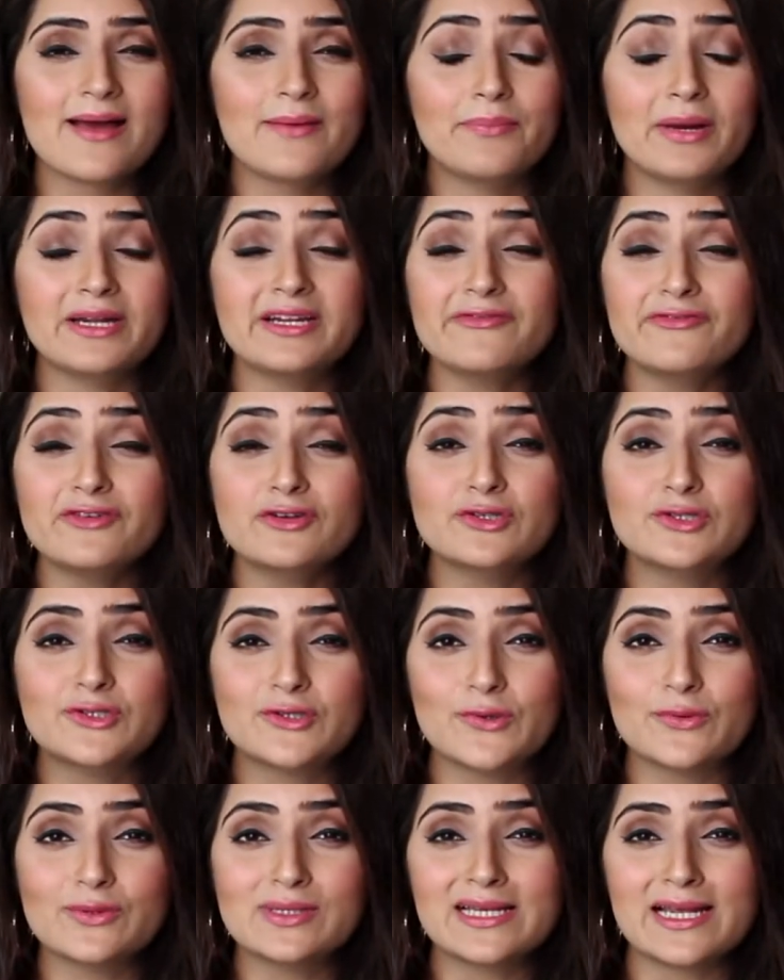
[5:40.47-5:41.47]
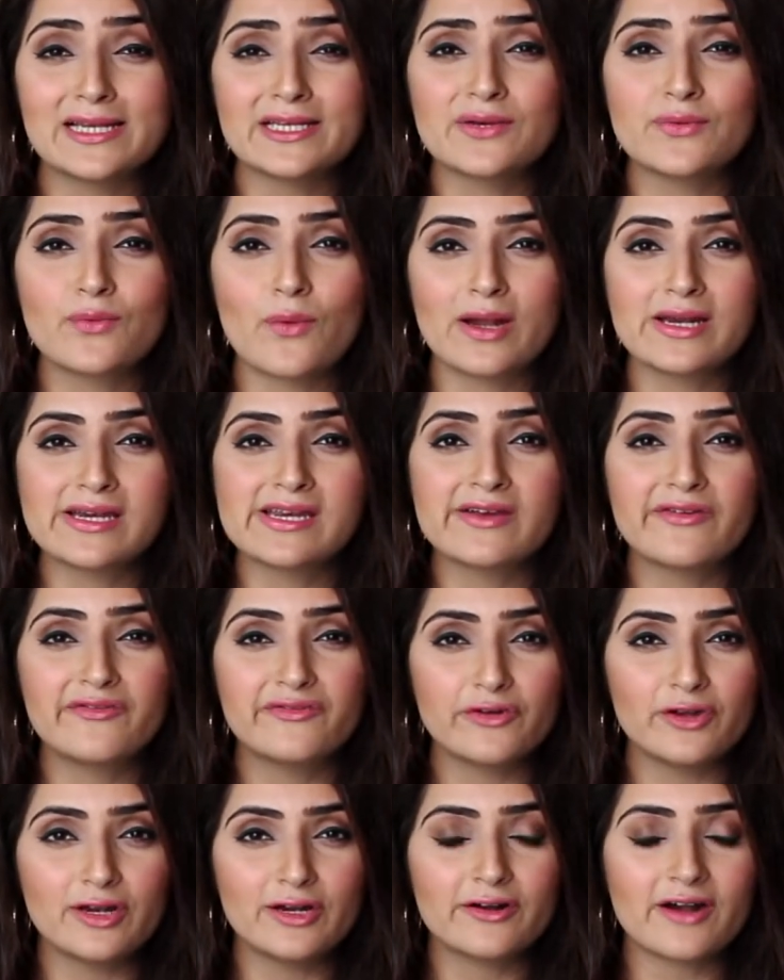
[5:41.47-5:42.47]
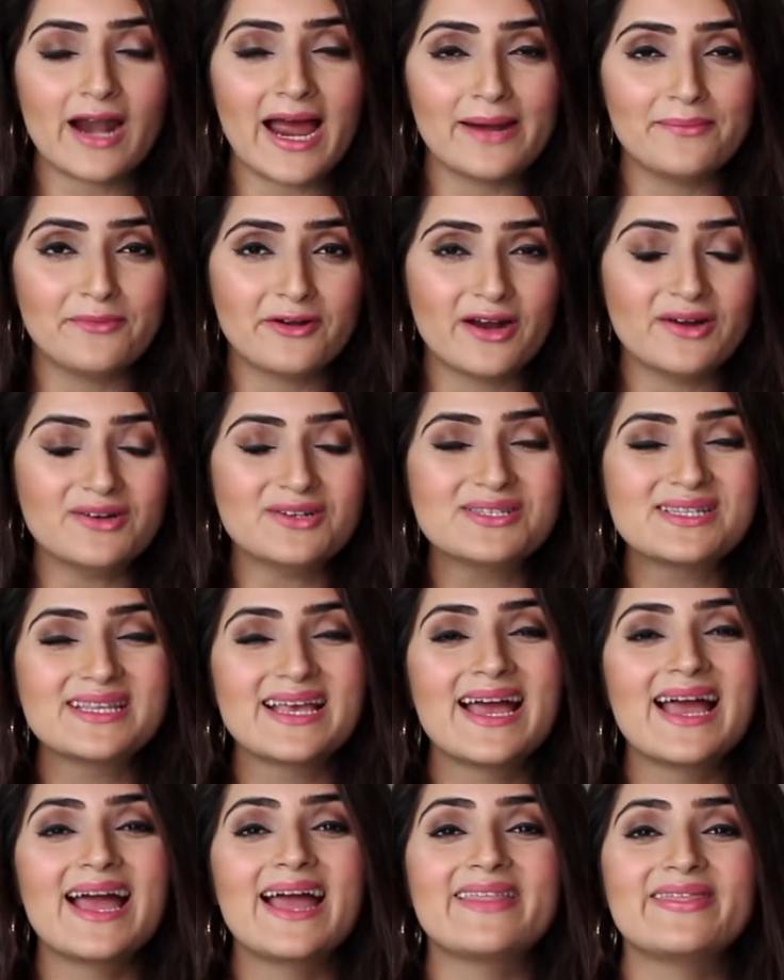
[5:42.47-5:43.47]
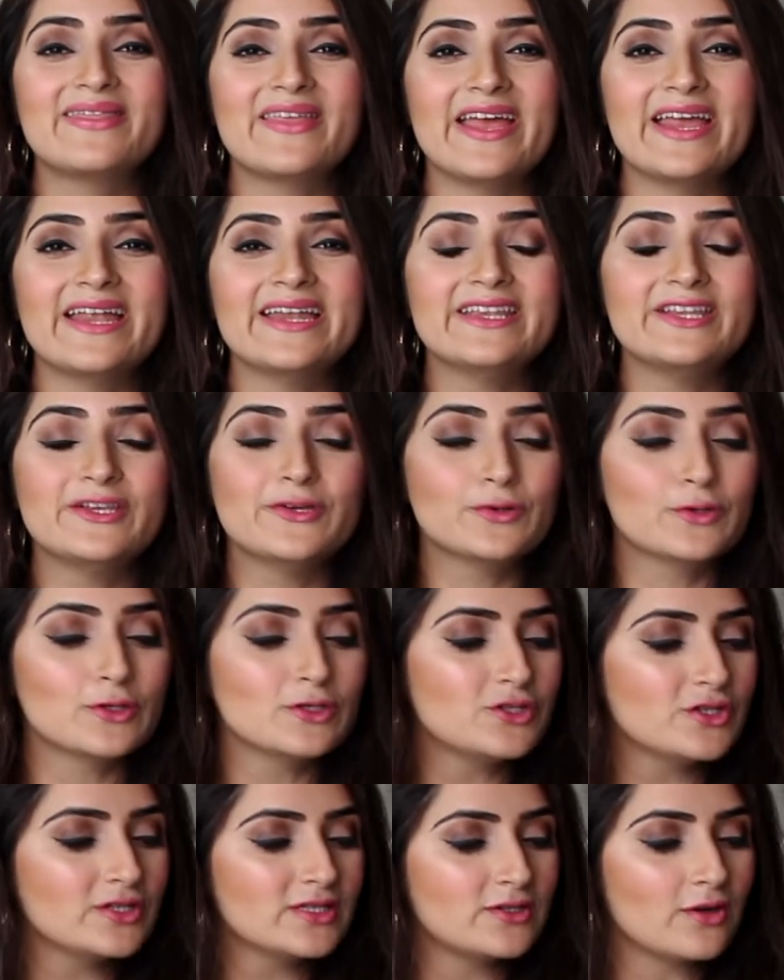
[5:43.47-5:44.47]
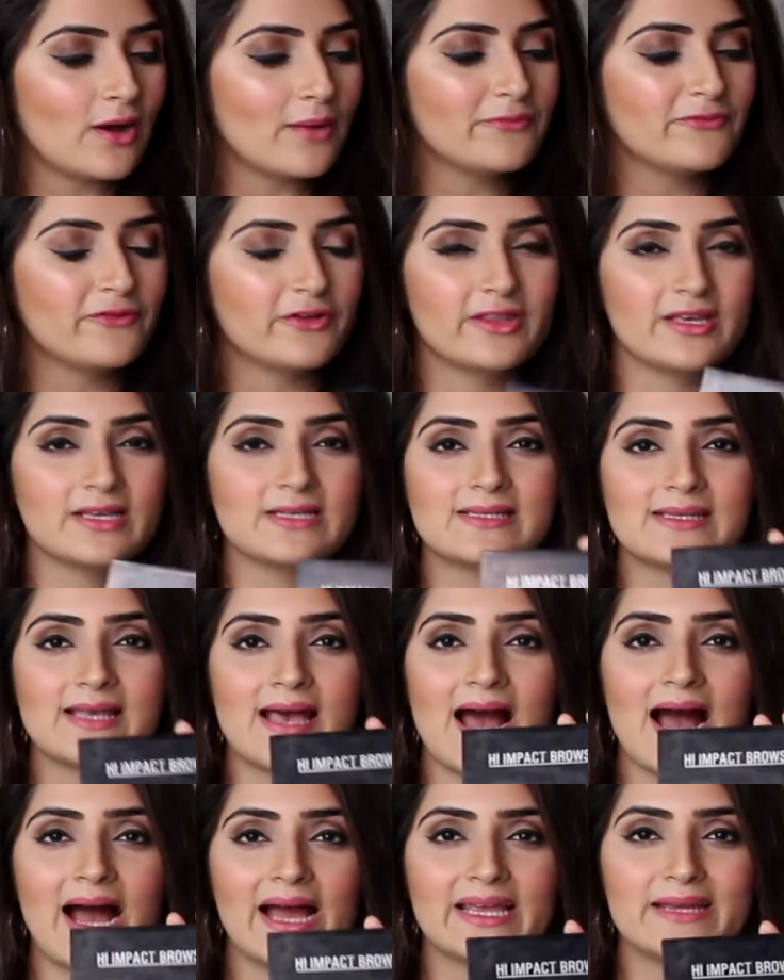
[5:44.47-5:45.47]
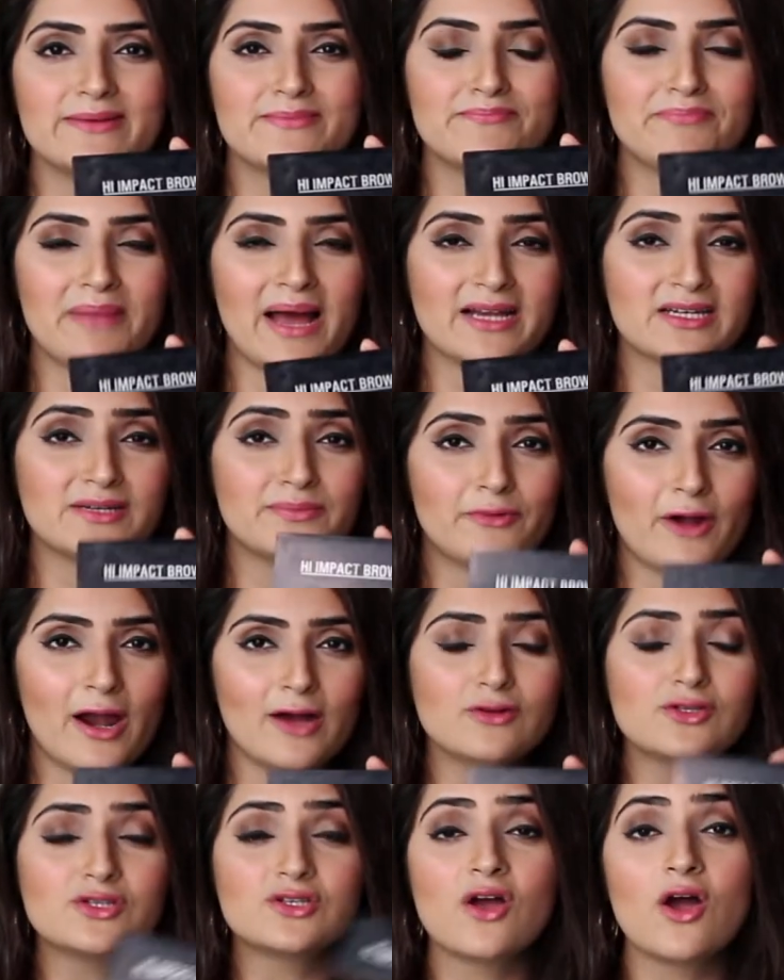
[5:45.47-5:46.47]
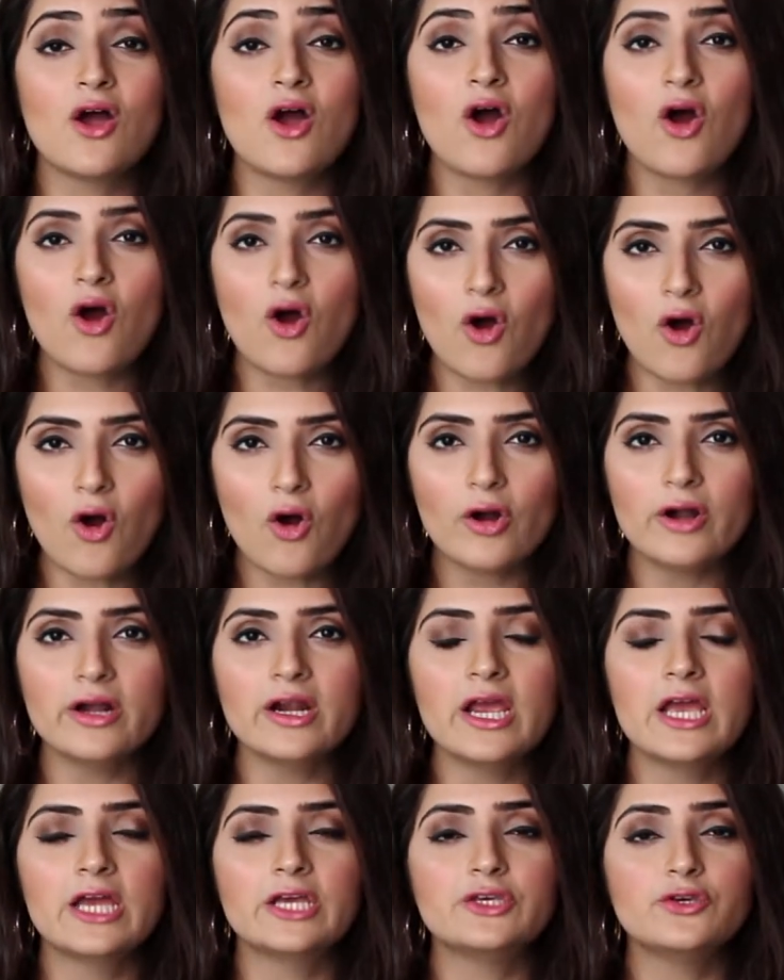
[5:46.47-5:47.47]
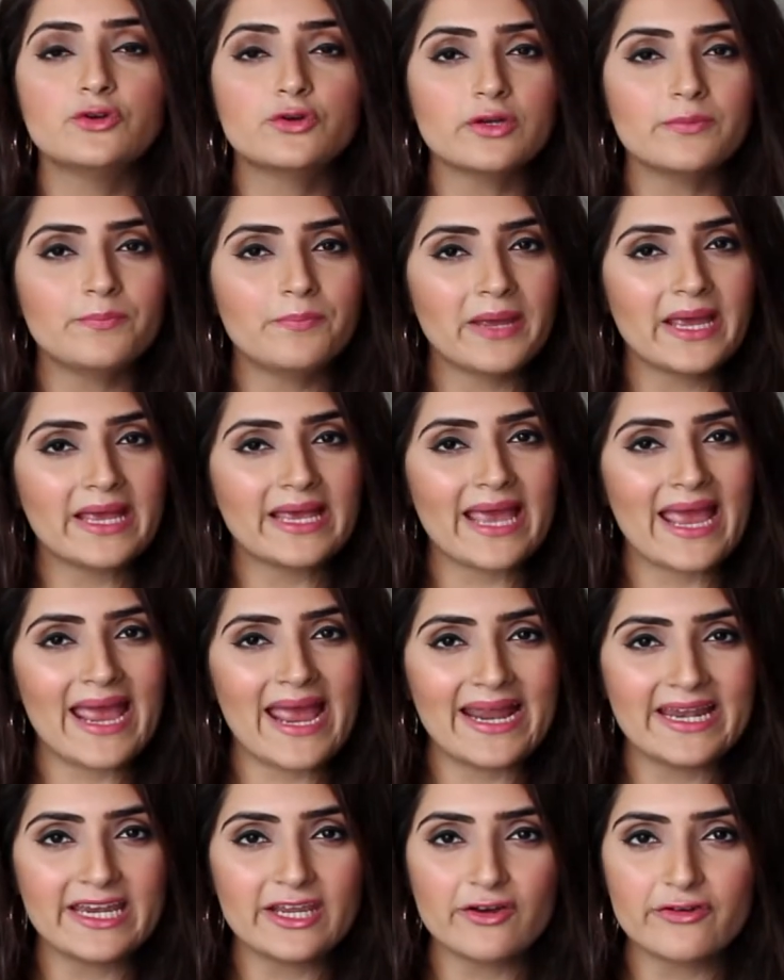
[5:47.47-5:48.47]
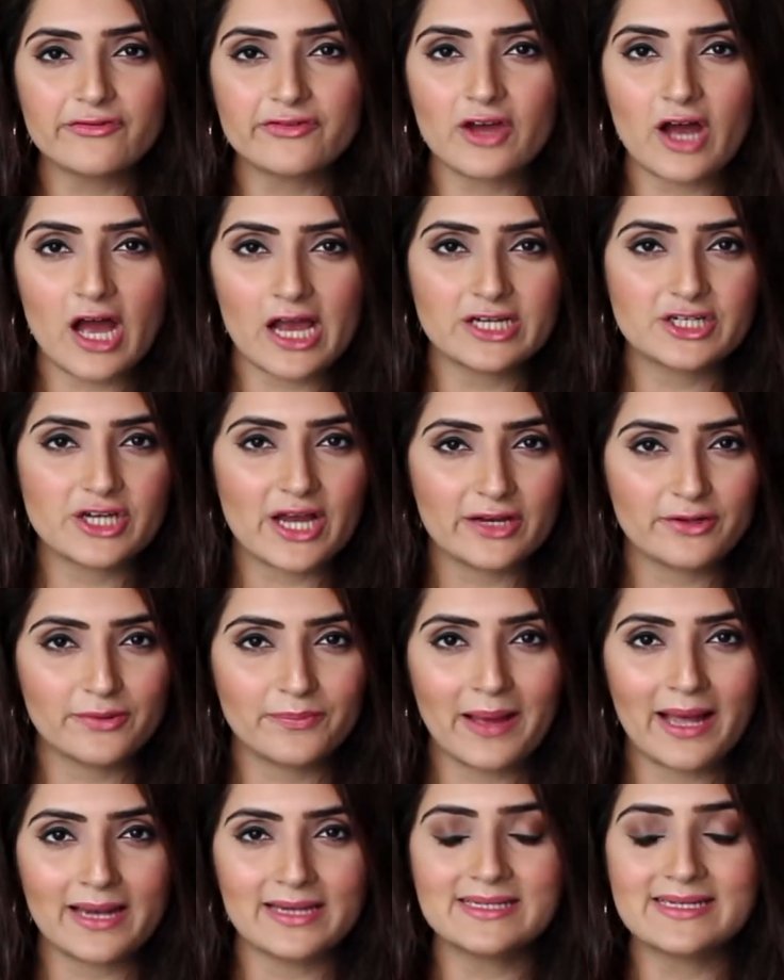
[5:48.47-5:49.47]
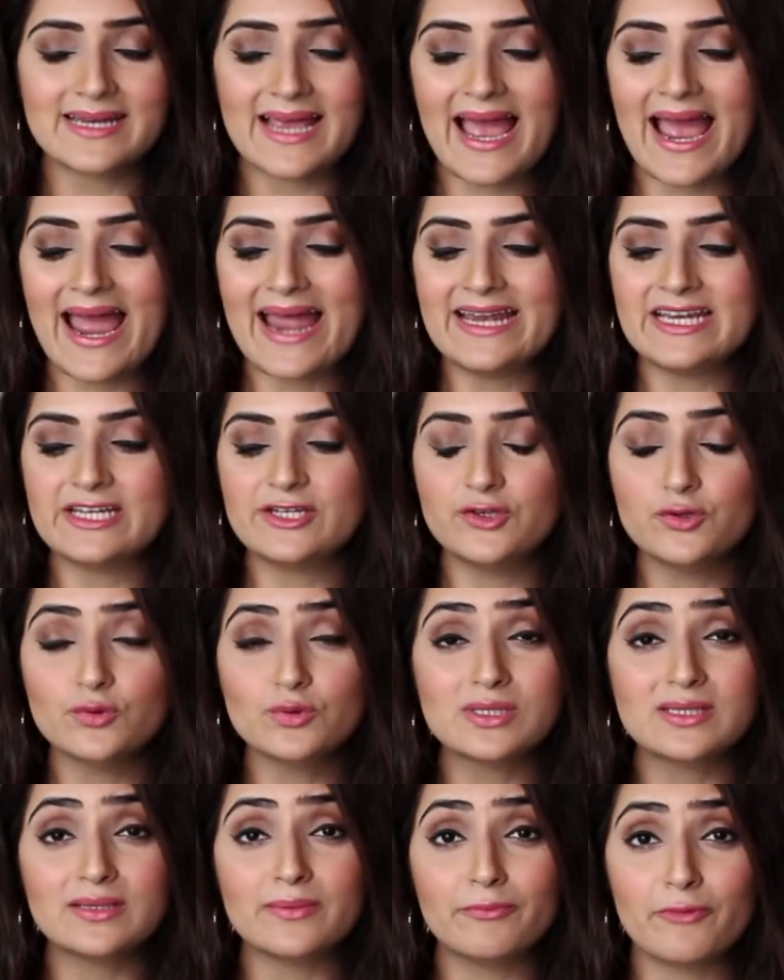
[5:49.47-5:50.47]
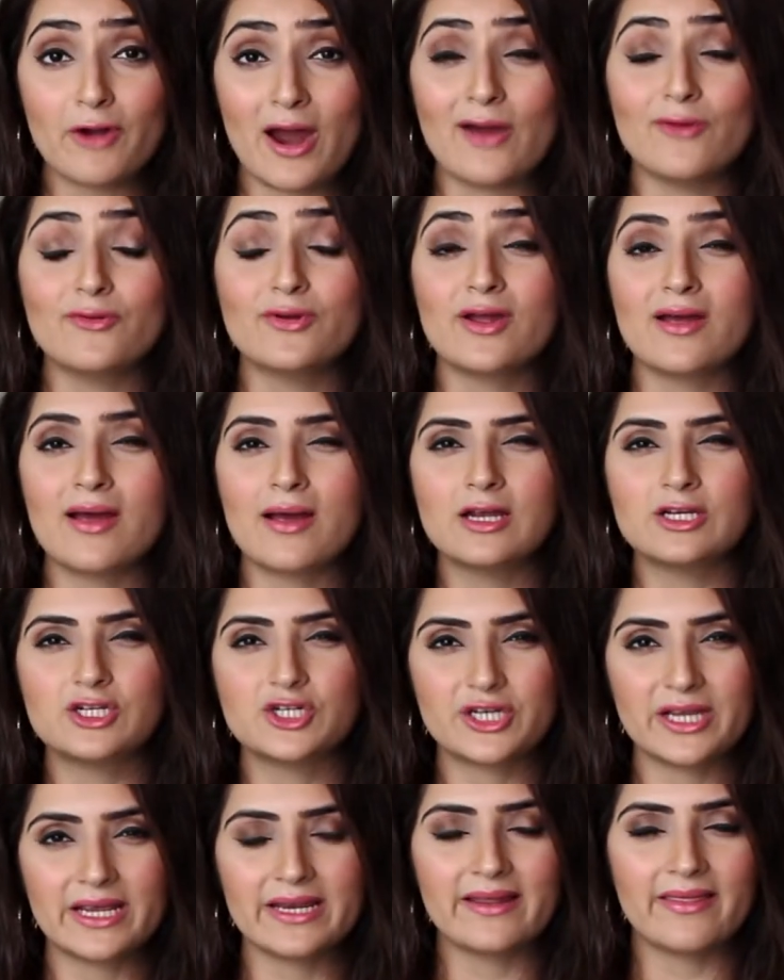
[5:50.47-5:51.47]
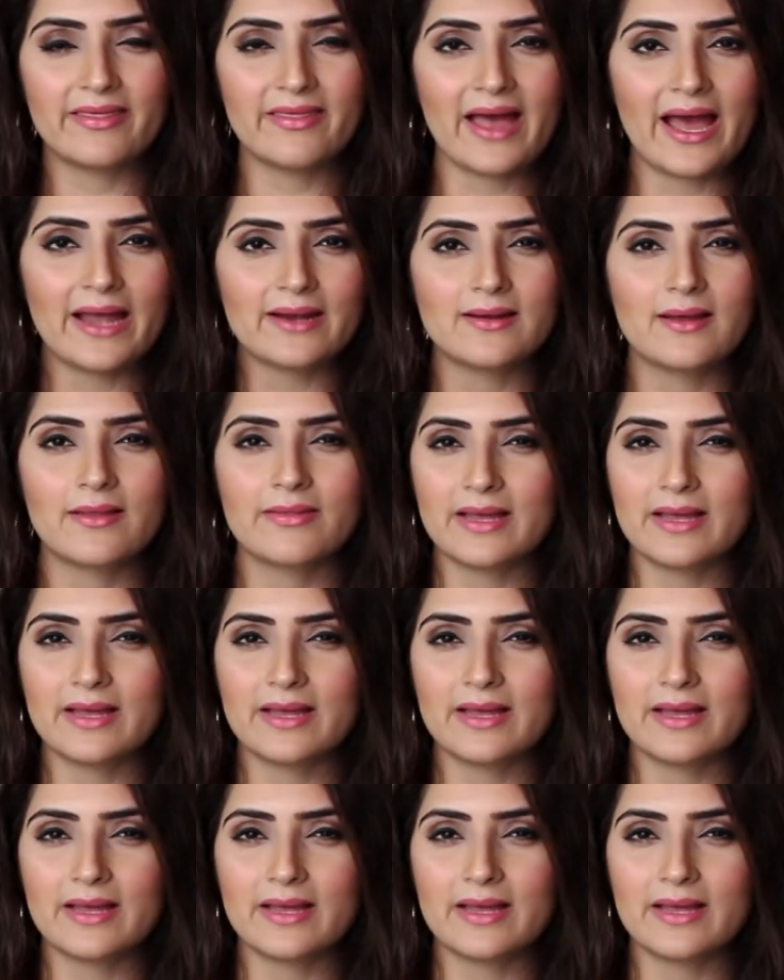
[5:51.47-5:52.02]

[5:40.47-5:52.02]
But if you don't and you want fuller eyebrows, then you could just opt for this high impact brows, or you could pick any of your eyeshadow palette and use the brown shade in that.